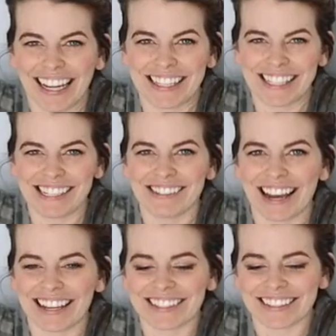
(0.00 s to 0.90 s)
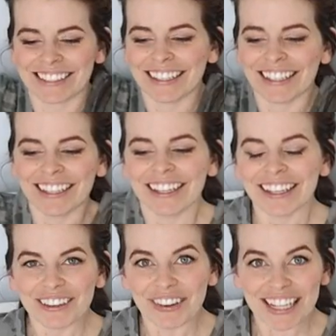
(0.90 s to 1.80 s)
it's too nice.
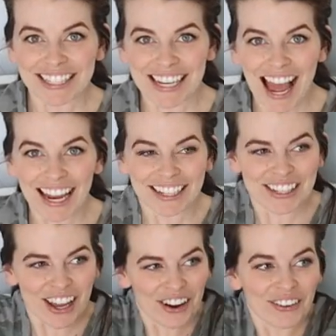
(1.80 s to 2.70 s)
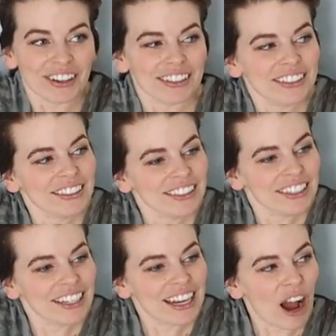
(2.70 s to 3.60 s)
But it's done, so
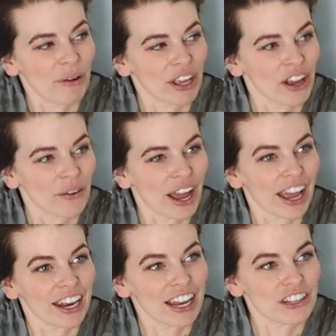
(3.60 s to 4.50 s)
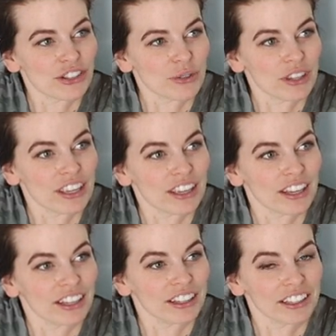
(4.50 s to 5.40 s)
now we can go ahead and do
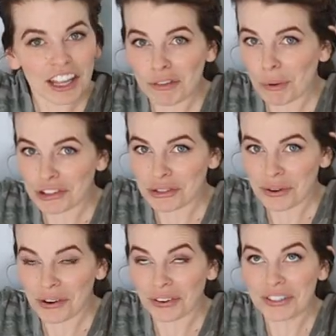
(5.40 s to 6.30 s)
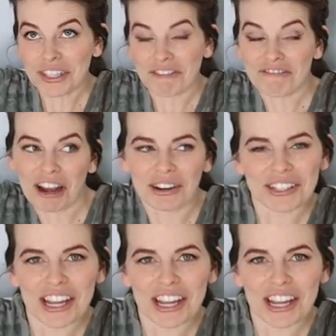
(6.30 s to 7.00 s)
the, if you watch Slurry Girls, the final